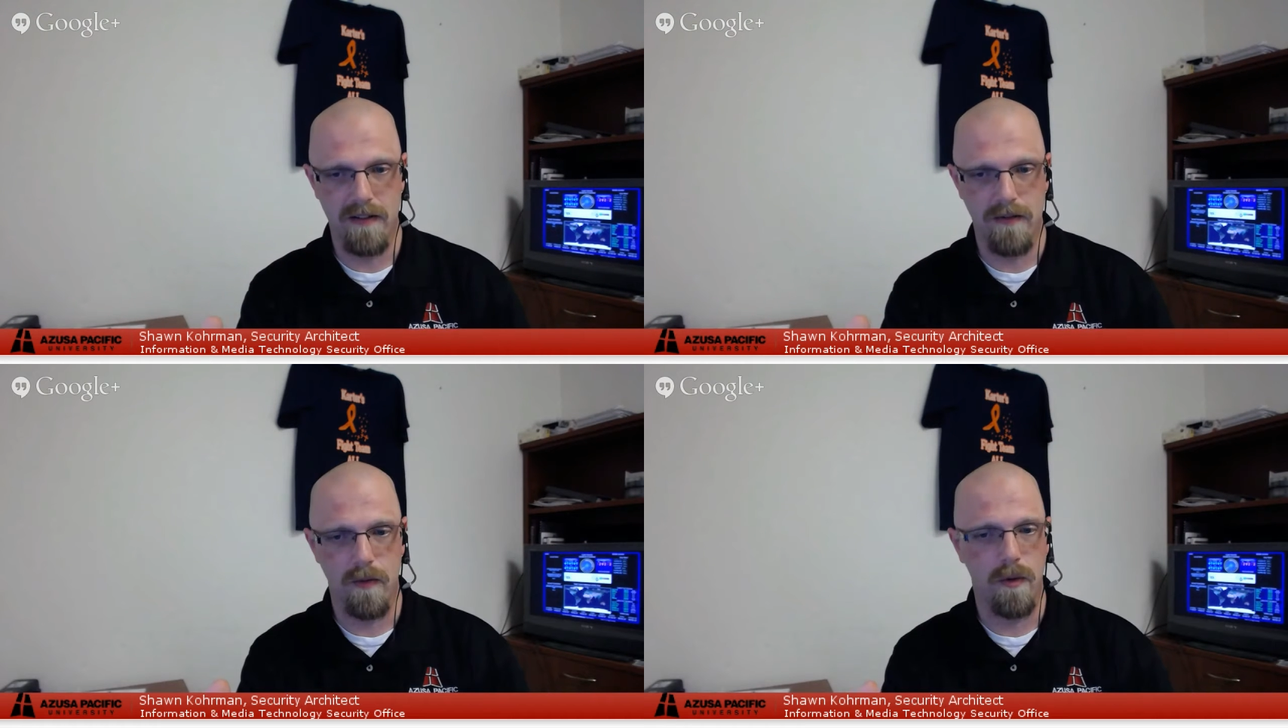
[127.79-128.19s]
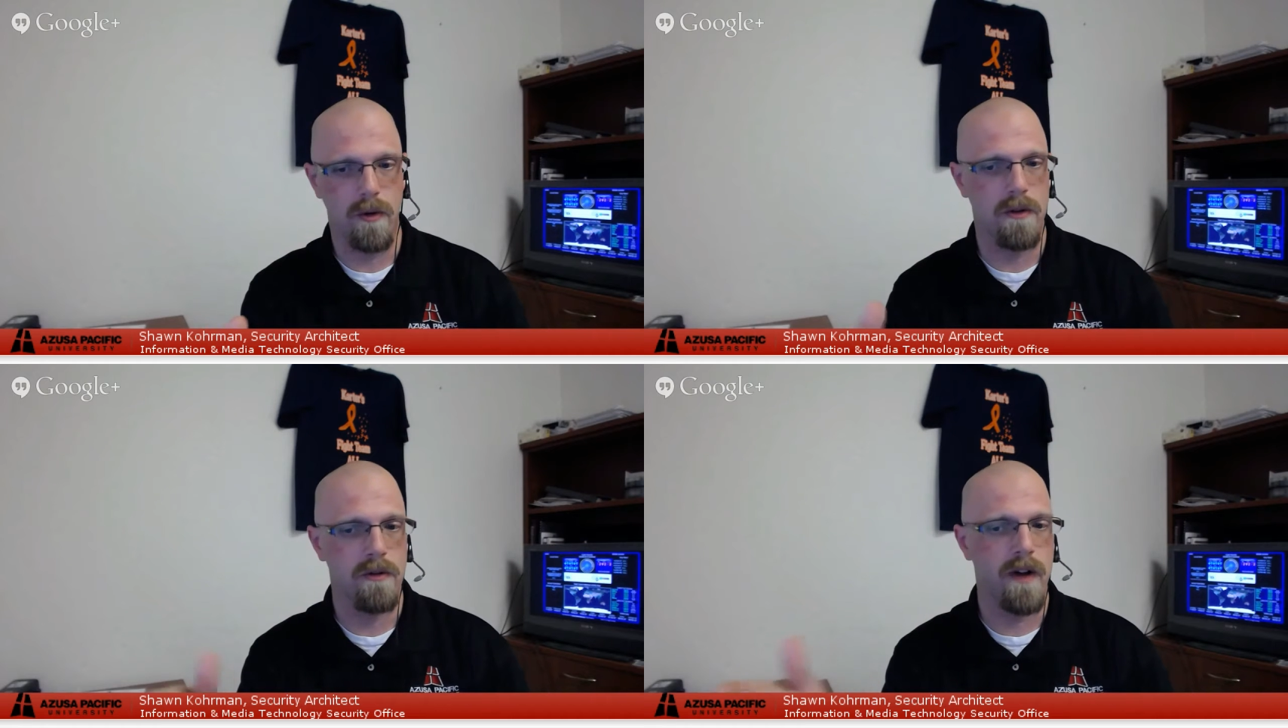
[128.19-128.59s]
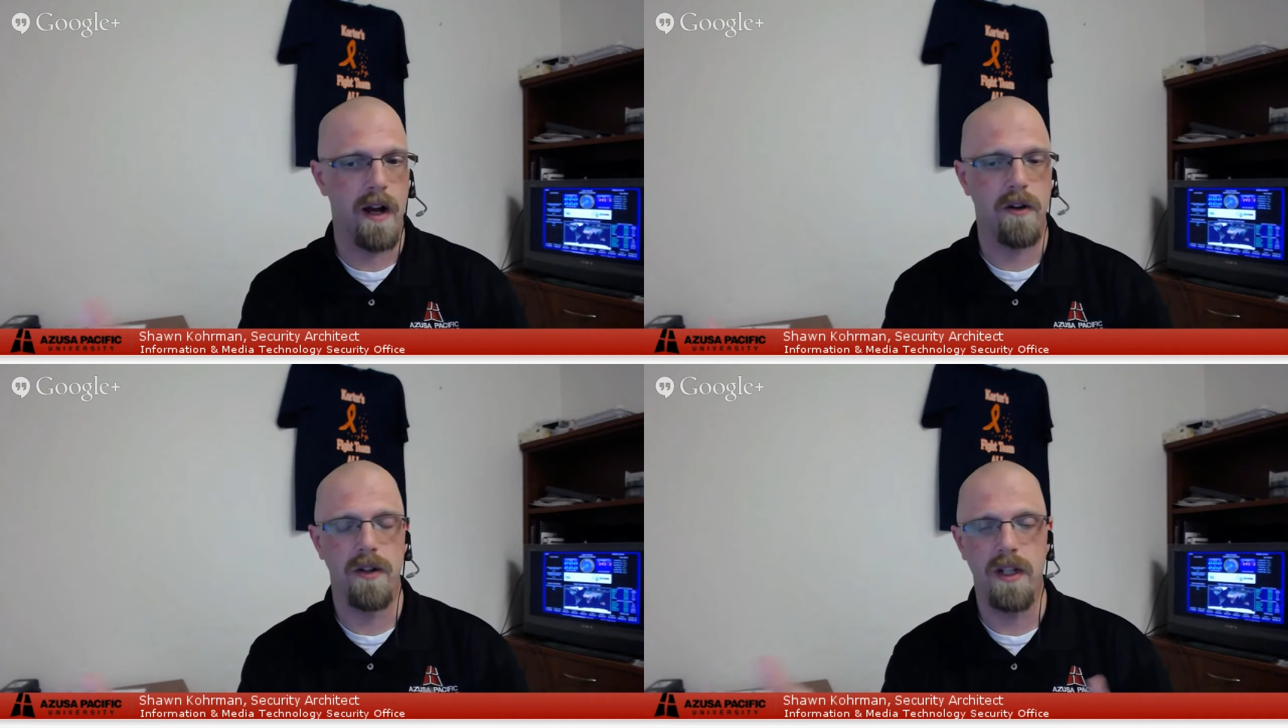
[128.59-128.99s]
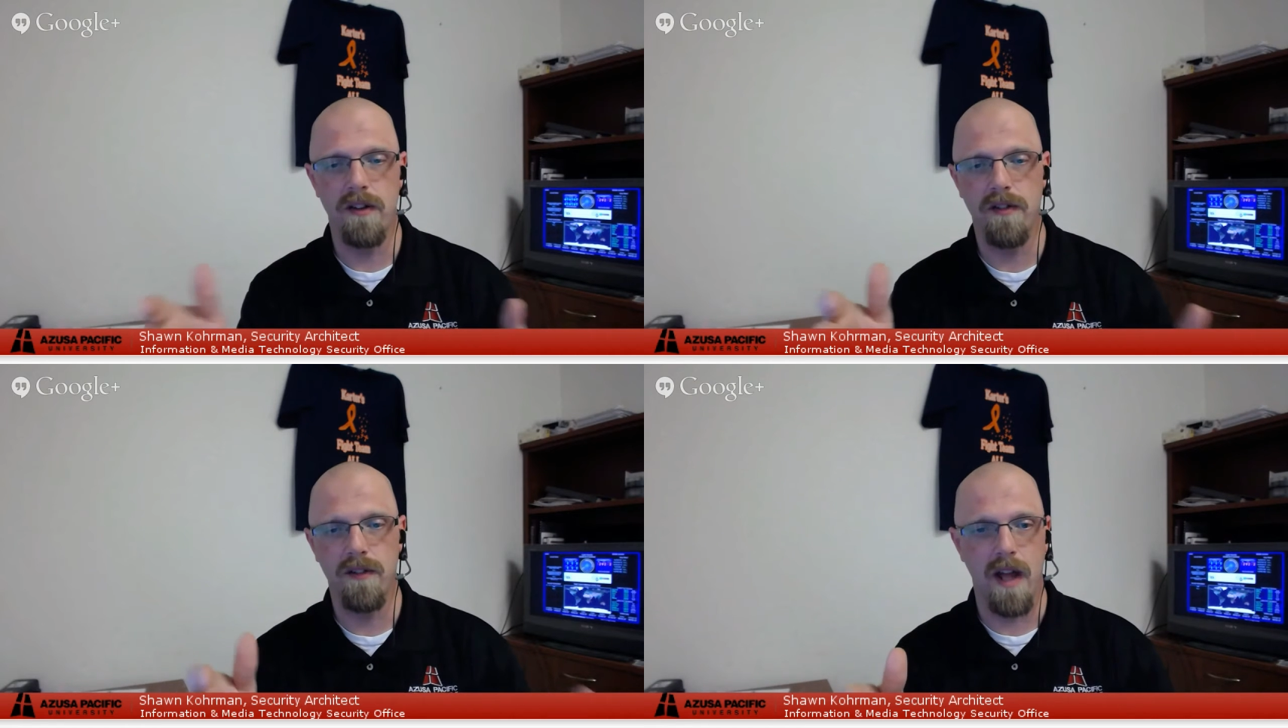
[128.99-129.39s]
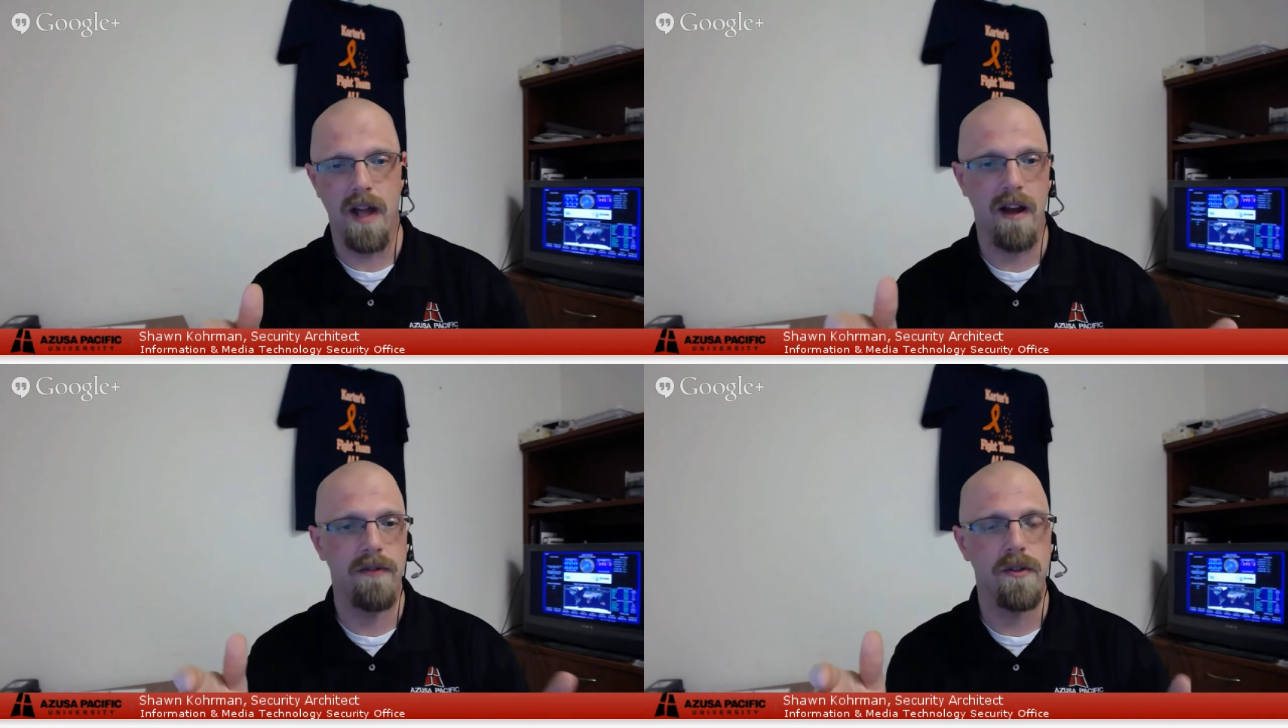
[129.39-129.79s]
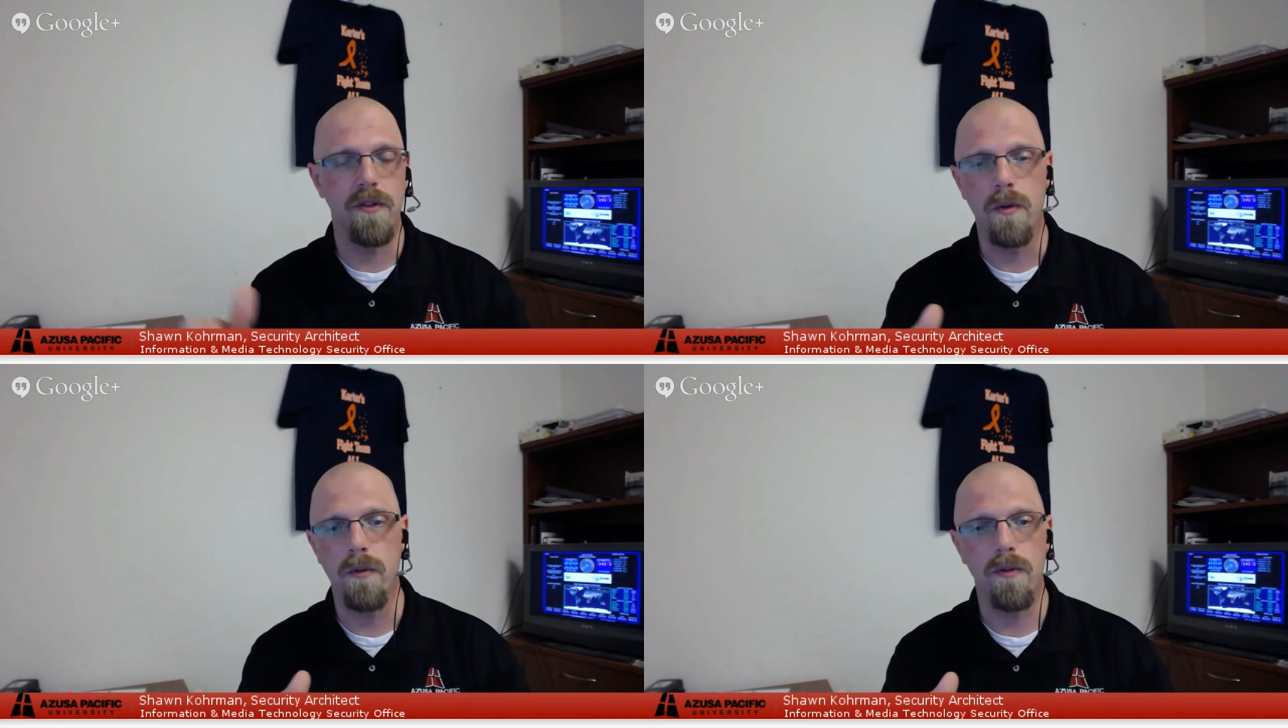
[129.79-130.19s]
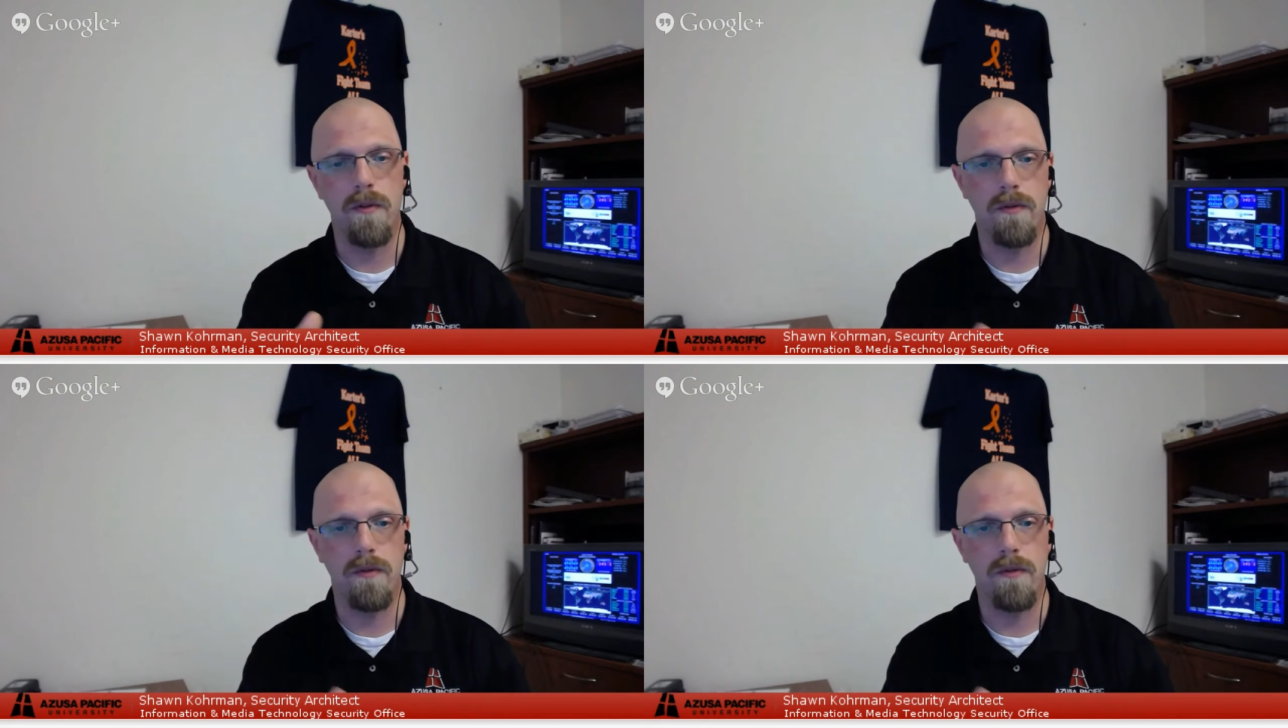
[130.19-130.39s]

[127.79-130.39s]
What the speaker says: for faculty and staff and students